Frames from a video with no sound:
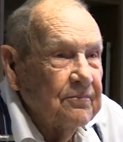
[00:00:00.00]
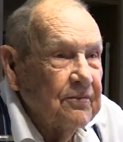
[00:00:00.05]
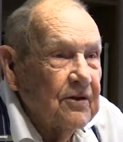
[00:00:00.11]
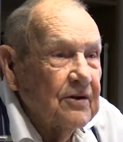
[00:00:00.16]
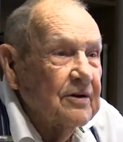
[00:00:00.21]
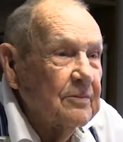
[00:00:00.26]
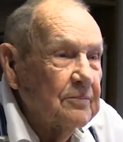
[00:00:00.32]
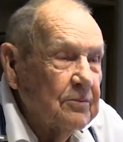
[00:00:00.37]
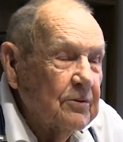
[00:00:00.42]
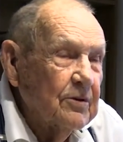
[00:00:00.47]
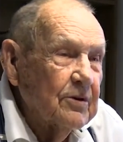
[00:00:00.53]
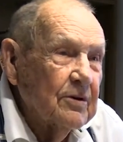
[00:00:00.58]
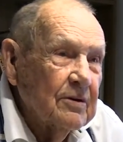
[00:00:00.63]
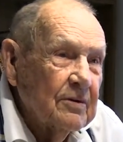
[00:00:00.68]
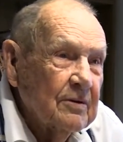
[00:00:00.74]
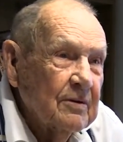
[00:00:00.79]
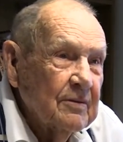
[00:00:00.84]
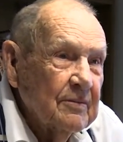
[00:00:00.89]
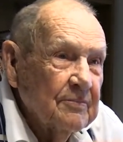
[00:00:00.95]
Then they put a,
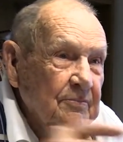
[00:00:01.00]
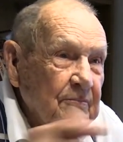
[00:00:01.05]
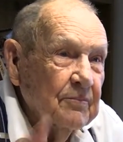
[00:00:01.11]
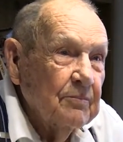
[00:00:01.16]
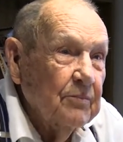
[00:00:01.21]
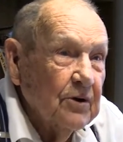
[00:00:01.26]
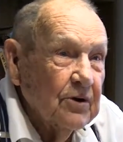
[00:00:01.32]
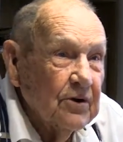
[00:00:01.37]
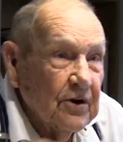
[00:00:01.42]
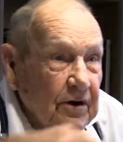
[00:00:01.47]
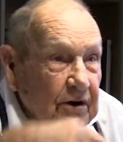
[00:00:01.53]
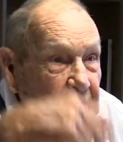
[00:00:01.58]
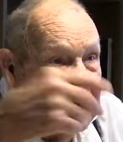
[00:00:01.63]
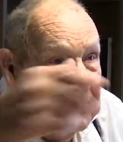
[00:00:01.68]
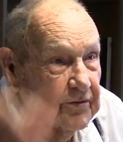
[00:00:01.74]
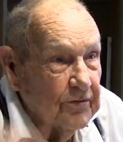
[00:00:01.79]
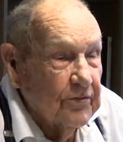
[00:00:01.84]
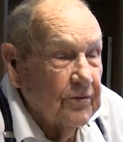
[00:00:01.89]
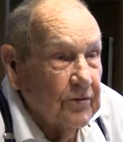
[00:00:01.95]
built
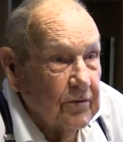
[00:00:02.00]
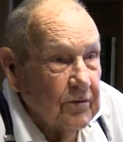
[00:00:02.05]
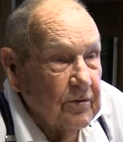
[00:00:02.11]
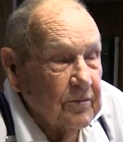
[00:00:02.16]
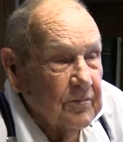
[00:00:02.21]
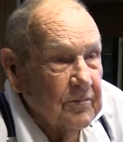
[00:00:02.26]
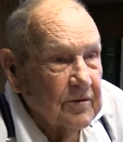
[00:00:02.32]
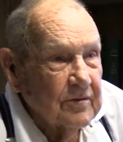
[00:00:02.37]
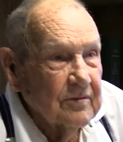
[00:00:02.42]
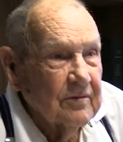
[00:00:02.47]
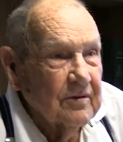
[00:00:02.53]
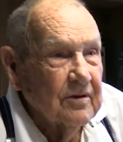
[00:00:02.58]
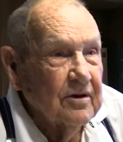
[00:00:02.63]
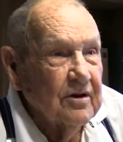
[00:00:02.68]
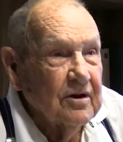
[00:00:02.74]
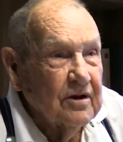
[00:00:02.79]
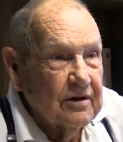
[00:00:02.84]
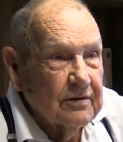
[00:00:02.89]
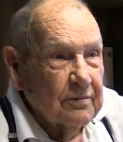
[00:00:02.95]
another room,
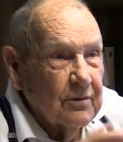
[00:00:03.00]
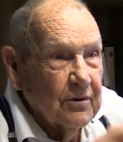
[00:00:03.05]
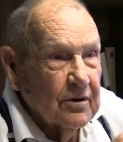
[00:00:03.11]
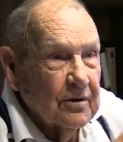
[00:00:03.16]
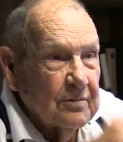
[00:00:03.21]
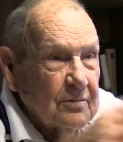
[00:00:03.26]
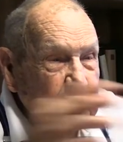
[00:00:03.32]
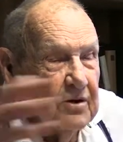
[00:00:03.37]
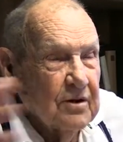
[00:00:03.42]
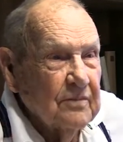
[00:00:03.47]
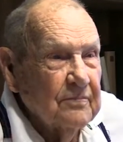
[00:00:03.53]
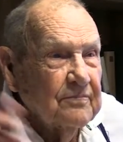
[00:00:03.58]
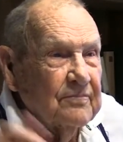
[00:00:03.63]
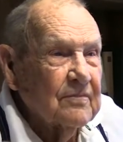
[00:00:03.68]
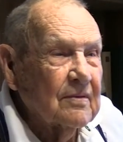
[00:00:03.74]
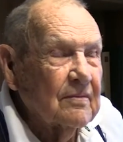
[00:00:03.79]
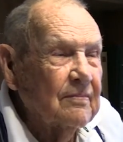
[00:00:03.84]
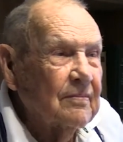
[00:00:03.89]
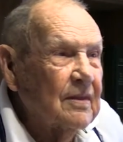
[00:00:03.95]
they just split them up.
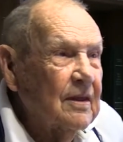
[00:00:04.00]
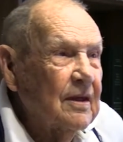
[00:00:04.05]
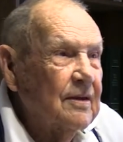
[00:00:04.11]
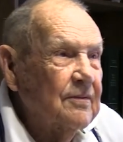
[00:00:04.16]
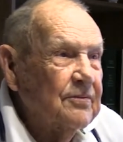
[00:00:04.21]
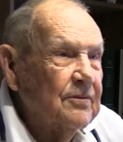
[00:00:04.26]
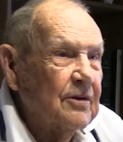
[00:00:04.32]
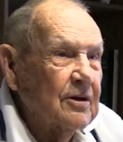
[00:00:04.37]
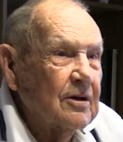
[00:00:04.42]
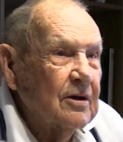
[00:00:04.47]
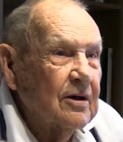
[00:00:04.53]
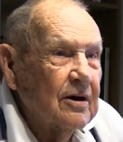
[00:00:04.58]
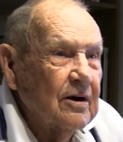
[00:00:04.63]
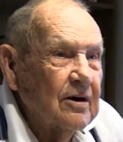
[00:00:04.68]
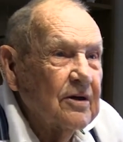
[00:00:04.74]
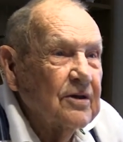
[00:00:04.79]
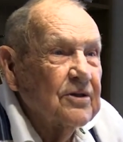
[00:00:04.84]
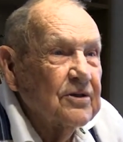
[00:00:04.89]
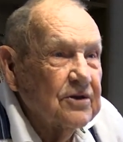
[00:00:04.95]
They got
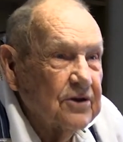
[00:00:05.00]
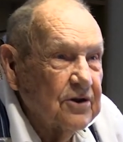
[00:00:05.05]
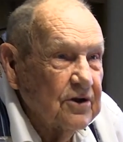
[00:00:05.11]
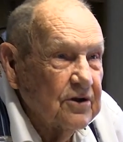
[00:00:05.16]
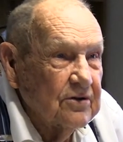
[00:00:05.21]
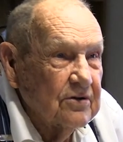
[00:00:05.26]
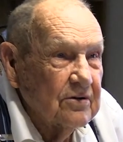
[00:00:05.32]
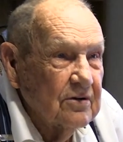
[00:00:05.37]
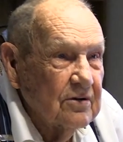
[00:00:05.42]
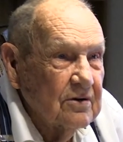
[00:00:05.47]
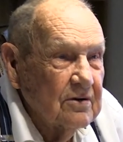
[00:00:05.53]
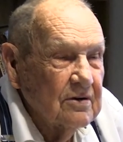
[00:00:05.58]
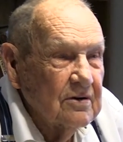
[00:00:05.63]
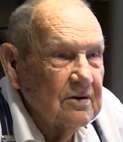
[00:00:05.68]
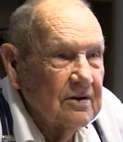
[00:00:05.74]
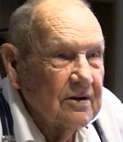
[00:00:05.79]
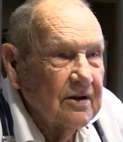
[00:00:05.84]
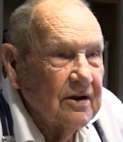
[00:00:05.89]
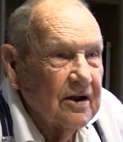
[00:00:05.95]
another teacher
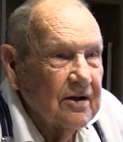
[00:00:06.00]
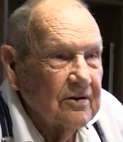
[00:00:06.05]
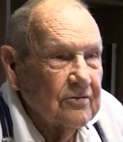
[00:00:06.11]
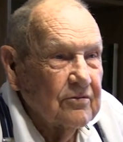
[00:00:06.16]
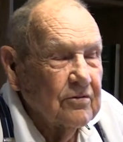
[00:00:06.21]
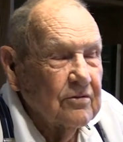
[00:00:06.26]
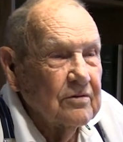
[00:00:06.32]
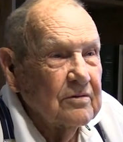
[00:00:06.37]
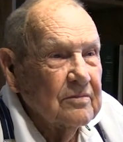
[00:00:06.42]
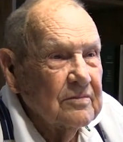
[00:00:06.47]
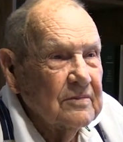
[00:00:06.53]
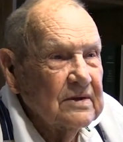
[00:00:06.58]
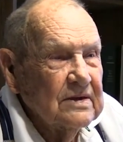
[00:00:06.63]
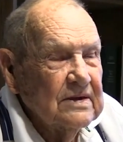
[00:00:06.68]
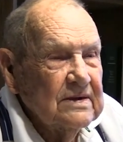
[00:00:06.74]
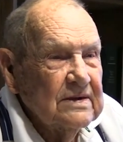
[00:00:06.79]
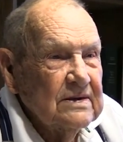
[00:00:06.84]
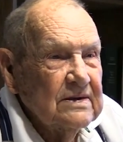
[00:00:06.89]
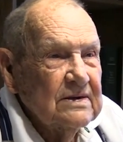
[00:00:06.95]
in that room.
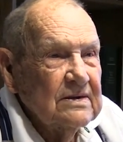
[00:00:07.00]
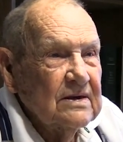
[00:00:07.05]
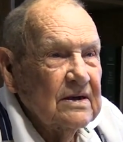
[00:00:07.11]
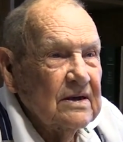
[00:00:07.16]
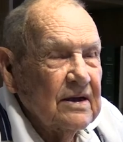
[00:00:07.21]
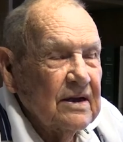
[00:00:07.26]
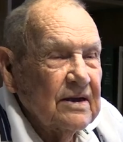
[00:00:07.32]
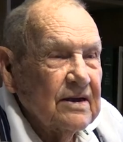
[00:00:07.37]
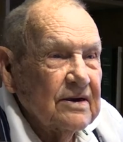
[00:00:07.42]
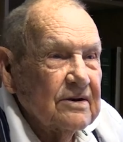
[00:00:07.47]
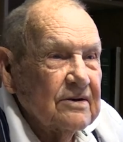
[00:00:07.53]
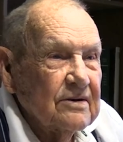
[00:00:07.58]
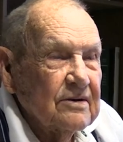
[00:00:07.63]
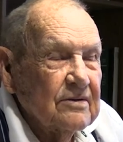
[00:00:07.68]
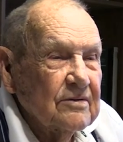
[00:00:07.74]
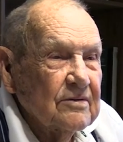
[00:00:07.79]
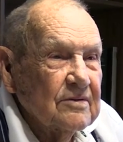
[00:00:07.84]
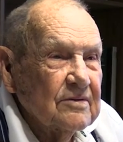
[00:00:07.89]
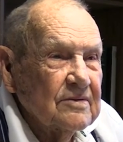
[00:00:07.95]
And
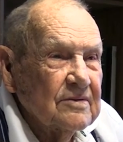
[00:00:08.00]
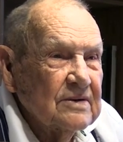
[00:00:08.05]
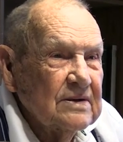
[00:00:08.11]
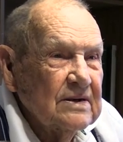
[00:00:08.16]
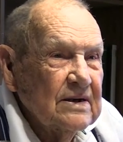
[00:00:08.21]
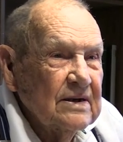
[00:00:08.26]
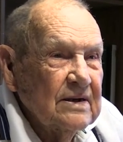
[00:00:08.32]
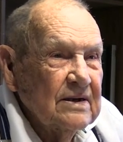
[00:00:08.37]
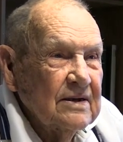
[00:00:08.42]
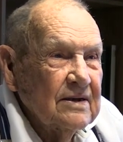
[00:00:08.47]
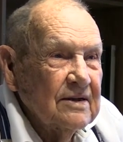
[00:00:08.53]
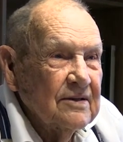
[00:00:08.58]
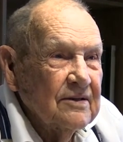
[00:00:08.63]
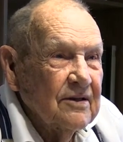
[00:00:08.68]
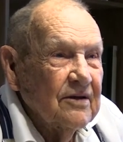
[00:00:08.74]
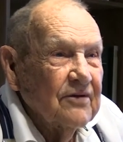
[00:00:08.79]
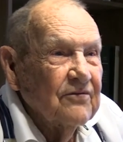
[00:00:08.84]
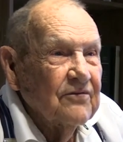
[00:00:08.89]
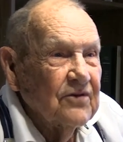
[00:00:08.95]
so, uh,
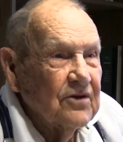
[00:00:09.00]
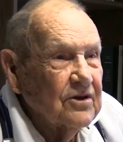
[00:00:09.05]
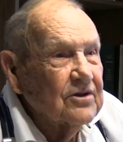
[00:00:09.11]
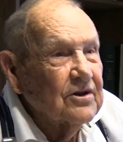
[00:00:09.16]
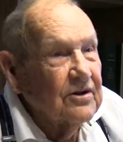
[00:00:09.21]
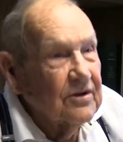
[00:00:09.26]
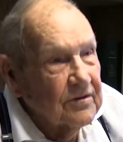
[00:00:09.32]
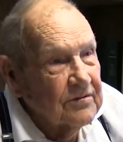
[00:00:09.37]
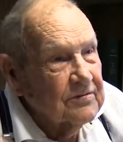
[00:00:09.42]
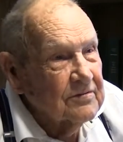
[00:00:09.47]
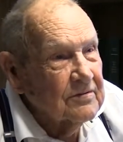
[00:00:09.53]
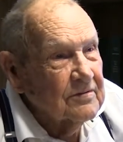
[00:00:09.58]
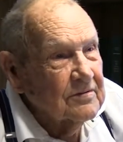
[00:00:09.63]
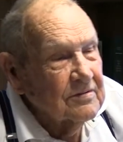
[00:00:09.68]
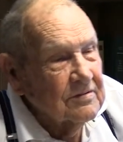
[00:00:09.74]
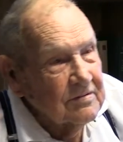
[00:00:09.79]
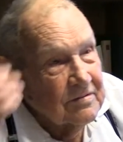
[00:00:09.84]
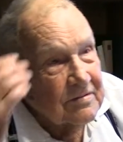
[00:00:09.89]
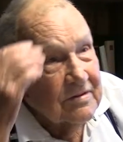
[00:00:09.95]
then eventually,
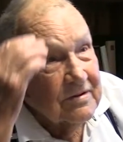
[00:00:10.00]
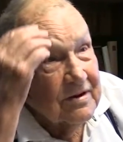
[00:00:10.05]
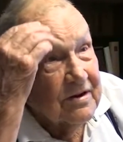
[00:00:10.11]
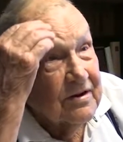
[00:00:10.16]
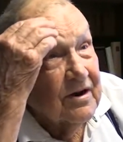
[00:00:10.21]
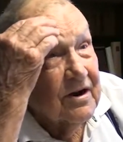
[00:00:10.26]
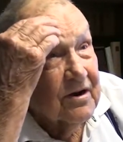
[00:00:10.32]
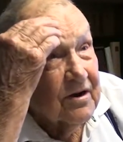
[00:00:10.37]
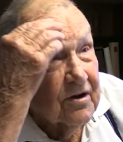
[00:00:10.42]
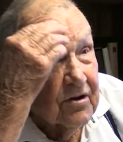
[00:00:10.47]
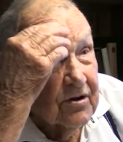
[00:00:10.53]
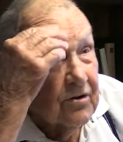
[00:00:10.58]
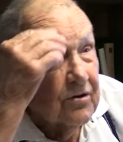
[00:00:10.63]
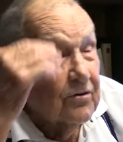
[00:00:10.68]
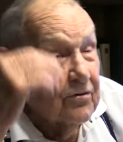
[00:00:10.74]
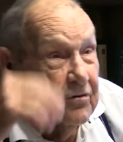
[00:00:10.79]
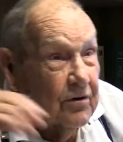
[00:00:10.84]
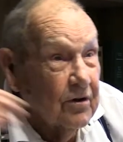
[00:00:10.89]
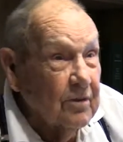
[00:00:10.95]
as I got
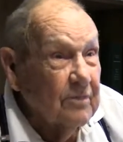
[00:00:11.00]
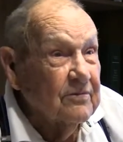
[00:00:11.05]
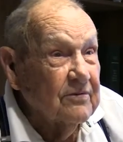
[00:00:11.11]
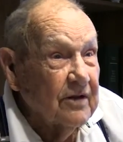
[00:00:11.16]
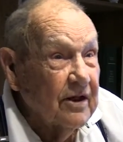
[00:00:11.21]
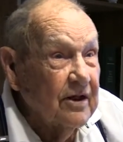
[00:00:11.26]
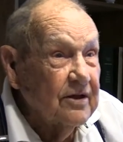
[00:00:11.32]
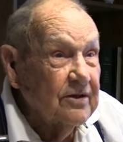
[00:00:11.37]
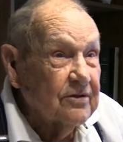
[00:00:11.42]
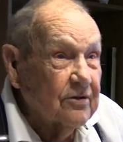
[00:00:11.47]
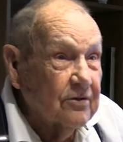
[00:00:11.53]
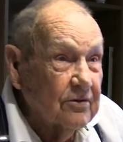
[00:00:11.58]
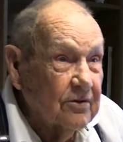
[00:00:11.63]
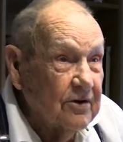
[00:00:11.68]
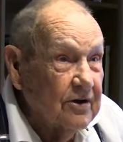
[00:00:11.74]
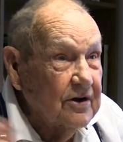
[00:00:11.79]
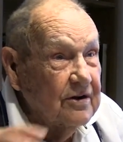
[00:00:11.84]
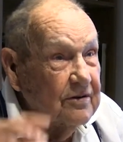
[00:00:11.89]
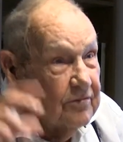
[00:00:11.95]
on up to eighth
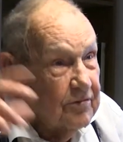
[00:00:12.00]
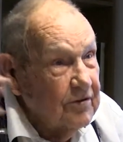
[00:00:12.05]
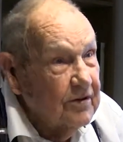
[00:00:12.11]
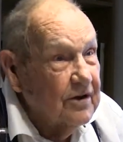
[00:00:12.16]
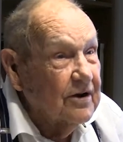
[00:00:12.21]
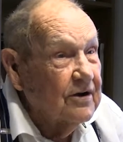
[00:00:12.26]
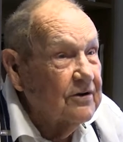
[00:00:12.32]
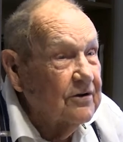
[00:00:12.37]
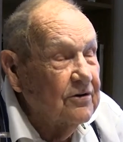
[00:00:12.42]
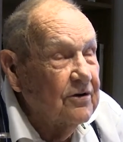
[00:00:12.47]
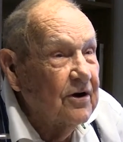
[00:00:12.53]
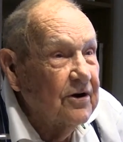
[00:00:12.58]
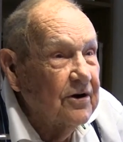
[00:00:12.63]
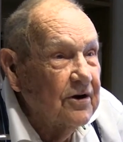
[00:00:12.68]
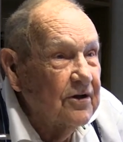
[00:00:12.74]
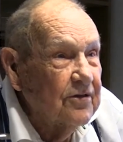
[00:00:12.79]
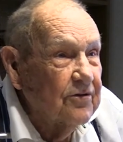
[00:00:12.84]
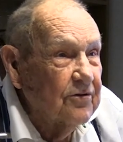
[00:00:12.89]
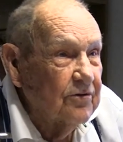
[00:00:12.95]
grade, we had
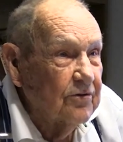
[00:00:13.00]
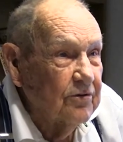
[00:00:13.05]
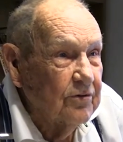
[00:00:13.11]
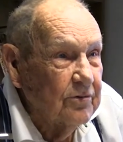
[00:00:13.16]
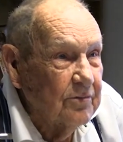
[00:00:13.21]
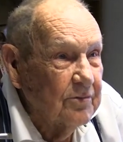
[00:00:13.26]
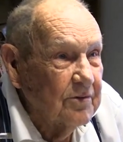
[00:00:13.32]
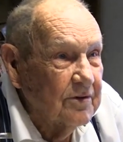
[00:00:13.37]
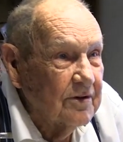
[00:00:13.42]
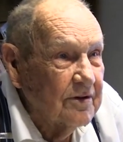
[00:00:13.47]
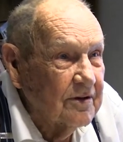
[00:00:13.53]
another room.